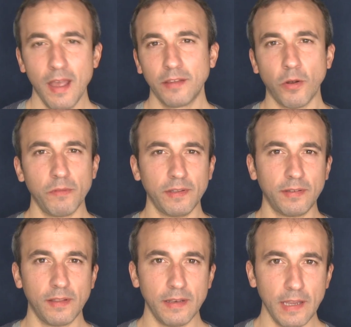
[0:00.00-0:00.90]
Don't really
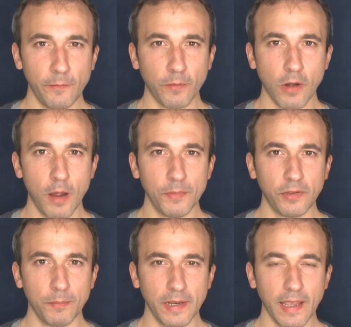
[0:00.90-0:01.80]
see the need for
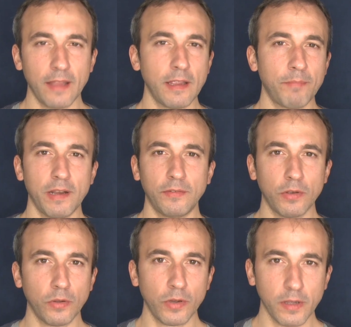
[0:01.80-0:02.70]
Robinson, but again, they probably just
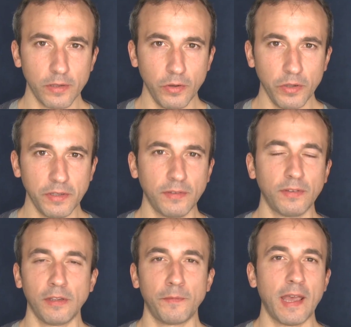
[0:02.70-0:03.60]
took a look under the hood just to
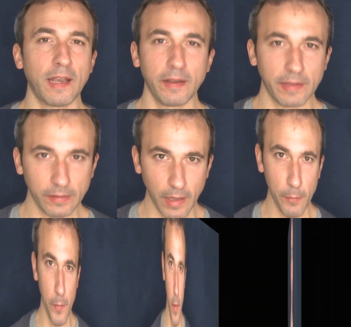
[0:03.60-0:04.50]
see if he had anything left.